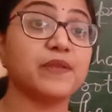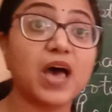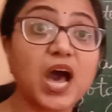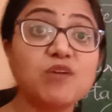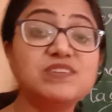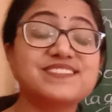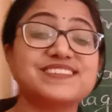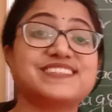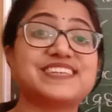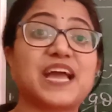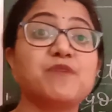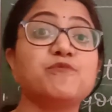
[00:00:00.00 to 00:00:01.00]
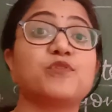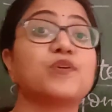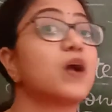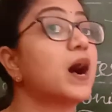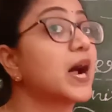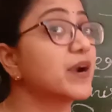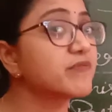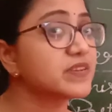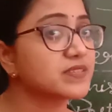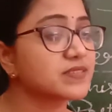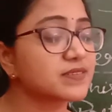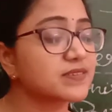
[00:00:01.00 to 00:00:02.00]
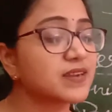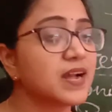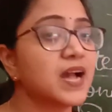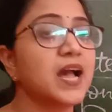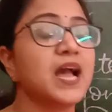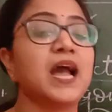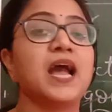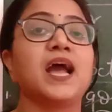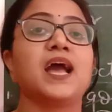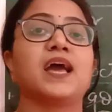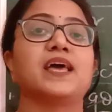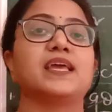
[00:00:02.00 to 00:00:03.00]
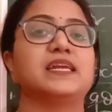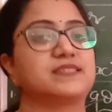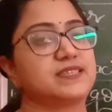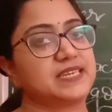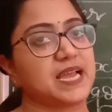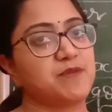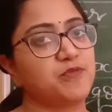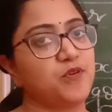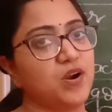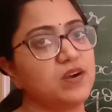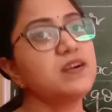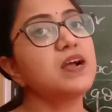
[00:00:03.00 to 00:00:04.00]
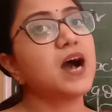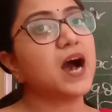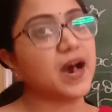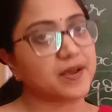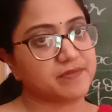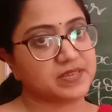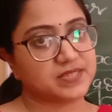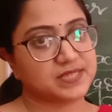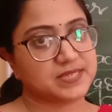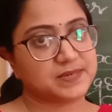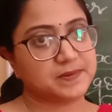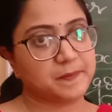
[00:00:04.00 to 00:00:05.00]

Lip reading: Now it's a time for harvest. It's a time for harvest.